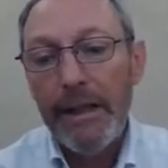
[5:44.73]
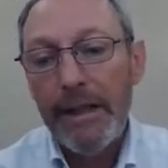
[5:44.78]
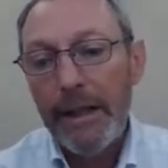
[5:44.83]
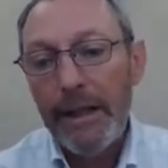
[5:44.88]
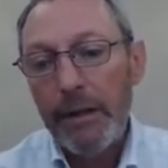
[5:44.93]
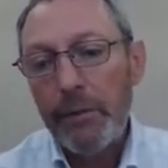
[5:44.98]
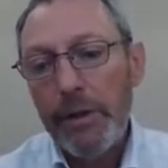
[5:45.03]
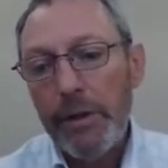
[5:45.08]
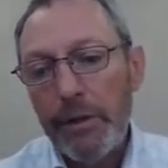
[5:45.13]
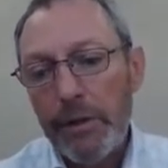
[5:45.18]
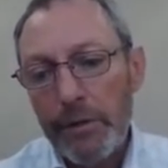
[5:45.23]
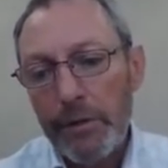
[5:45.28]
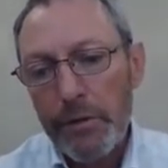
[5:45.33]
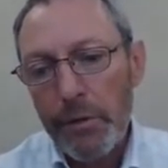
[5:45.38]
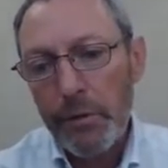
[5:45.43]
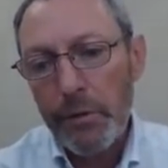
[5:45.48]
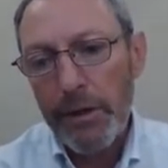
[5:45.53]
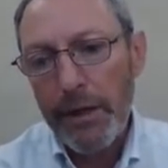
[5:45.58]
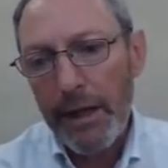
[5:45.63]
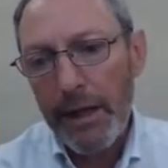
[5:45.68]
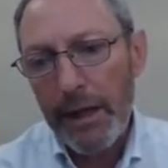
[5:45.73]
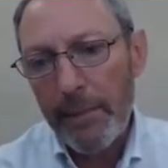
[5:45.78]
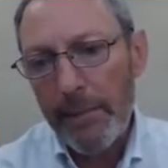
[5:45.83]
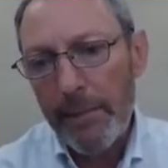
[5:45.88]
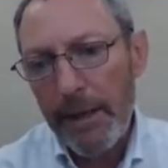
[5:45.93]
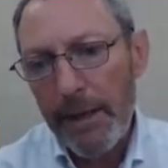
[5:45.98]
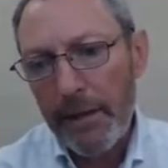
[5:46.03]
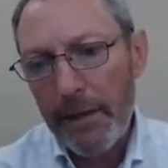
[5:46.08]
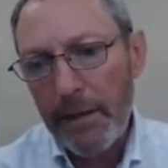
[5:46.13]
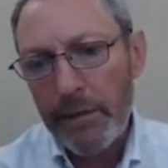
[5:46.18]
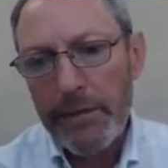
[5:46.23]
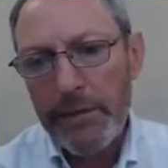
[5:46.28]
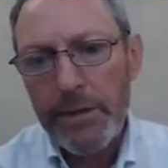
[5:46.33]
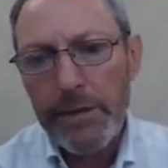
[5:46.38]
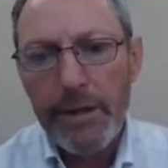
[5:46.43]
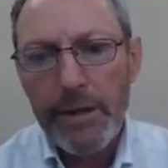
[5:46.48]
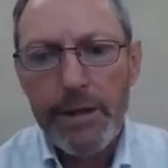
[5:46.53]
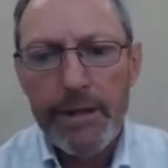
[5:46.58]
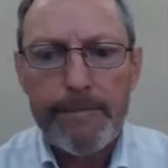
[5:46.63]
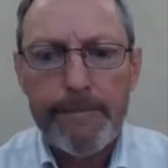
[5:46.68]
Uh, we're not talking about
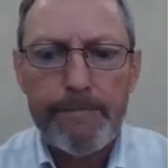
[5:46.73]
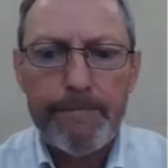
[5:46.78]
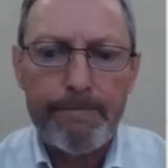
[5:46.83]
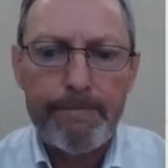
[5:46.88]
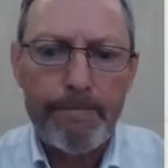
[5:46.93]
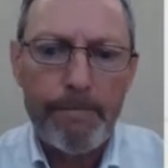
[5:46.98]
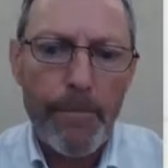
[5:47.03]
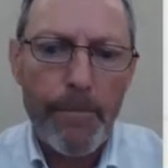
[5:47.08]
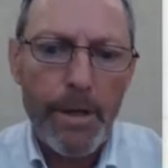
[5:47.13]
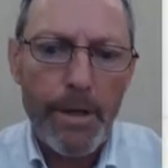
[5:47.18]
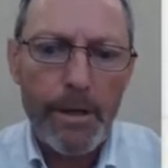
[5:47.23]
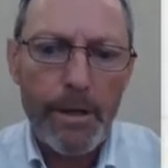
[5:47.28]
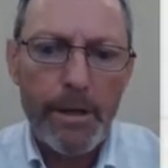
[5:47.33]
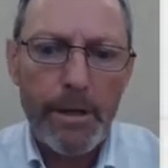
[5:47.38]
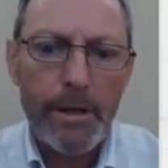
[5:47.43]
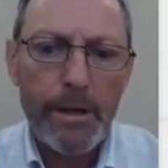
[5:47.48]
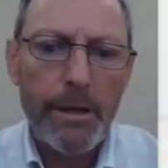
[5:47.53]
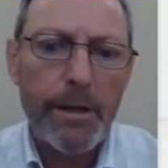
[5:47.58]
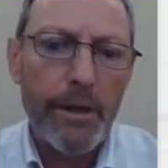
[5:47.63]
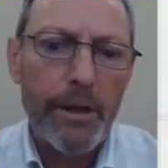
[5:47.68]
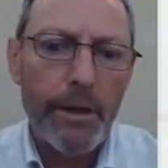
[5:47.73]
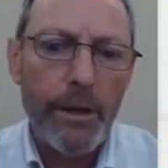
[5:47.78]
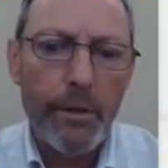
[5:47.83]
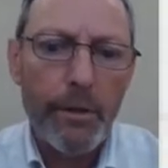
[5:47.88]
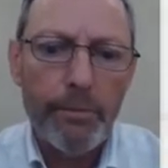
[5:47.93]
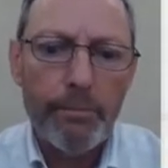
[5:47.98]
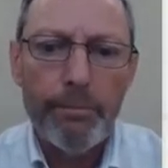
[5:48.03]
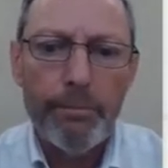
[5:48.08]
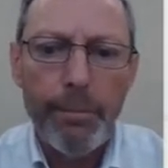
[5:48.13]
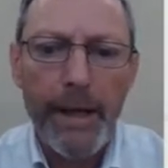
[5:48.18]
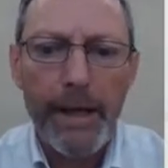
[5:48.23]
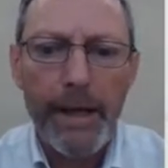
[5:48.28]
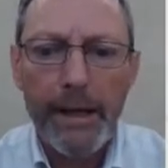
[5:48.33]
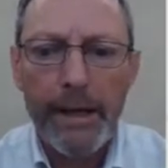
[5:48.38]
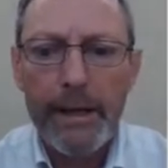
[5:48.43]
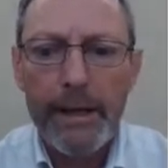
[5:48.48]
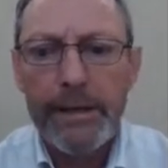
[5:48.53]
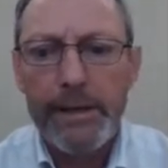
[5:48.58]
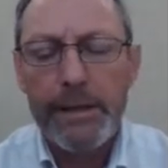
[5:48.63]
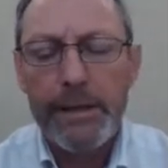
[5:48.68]
um, uh, you know,
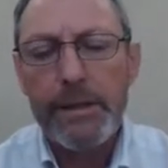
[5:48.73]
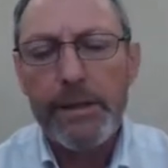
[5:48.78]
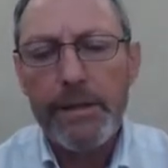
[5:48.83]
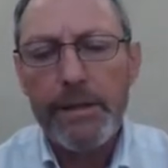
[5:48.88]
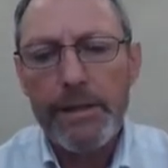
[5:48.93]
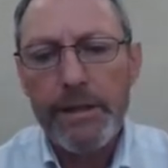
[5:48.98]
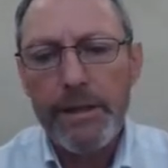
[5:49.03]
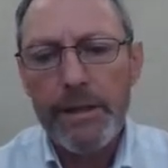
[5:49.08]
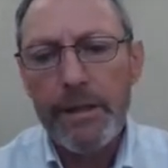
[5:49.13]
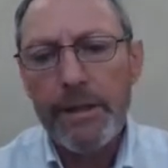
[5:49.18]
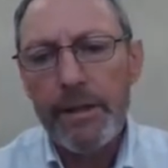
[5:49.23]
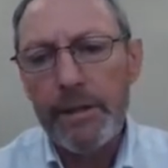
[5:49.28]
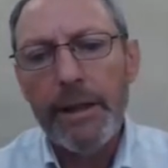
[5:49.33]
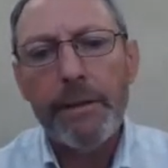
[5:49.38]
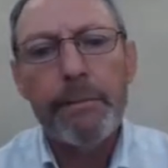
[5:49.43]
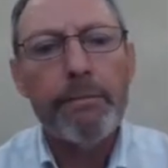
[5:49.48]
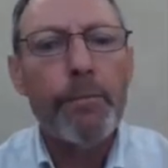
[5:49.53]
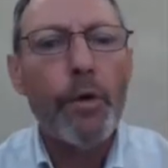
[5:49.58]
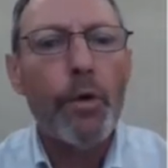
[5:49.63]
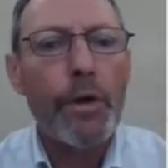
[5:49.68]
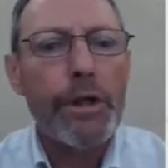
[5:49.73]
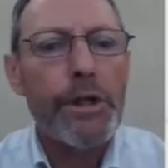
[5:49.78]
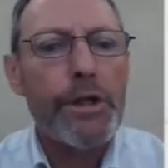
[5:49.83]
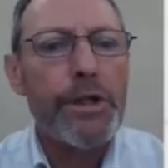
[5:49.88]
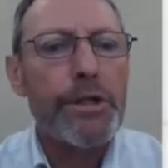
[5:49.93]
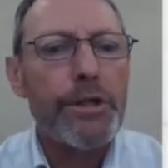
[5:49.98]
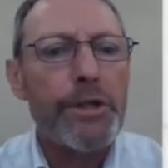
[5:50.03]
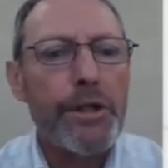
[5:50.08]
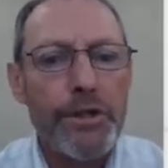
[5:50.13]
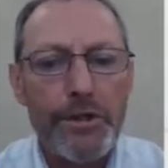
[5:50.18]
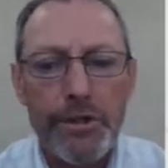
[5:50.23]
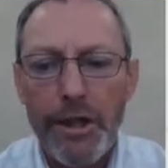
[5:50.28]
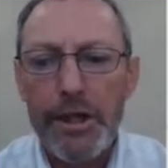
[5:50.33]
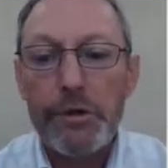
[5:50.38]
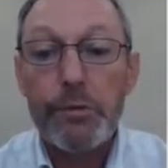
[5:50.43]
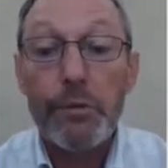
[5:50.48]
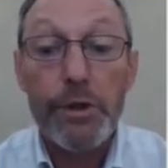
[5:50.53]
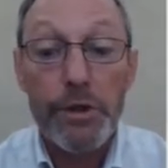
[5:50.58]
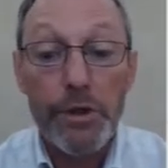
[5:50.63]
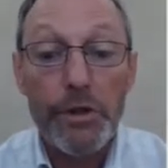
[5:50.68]
banks and uh, in mortgage interest
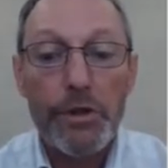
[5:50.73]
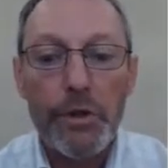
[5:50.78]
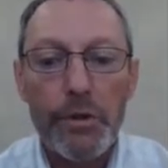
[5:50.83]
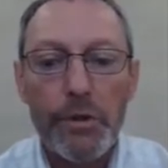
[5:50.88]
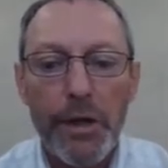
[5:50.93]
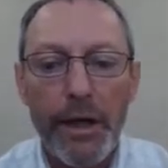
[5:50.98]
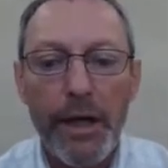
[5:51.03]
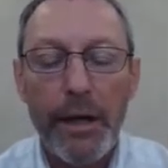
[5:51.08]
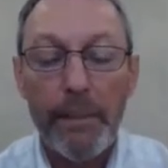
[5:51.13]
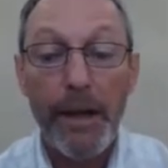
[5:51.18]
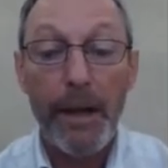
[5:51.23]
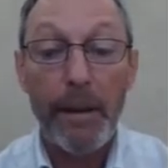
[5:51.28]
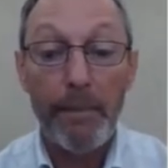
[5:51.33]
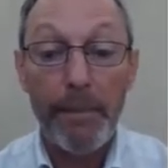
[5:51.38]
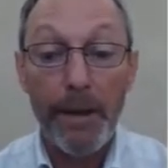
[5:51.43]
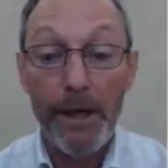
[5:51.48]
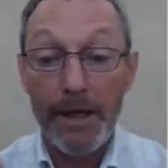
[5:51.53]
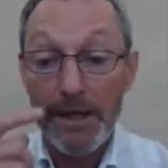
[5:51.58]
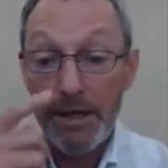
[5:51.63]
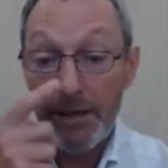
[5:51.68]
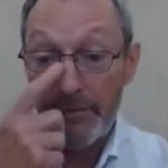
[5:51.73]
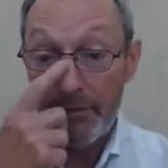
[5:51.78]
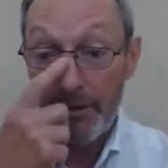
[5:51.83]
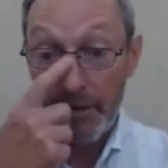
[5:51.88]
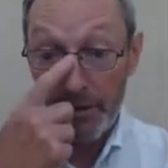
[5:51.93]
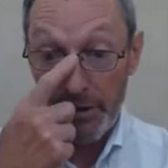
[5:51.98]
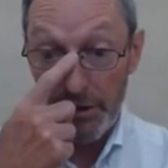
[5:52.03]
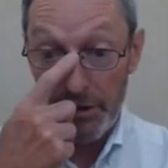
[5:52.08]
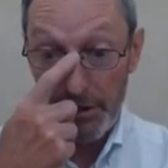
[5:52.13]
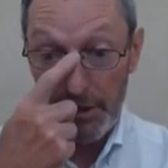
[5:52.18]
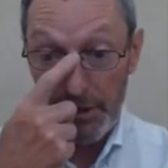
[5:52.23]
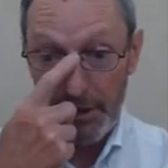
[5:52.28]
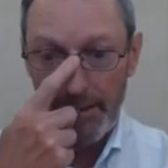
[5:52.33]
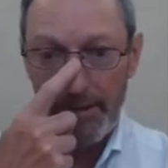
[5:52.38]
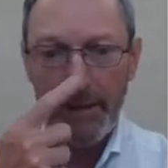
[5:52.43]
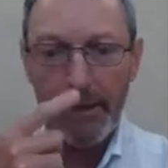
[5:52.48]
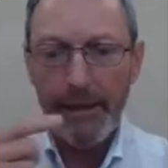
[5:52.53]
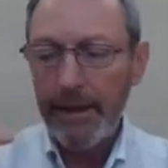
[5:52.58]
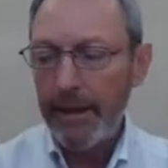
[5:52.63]
rates. We're just talking about biodiversity.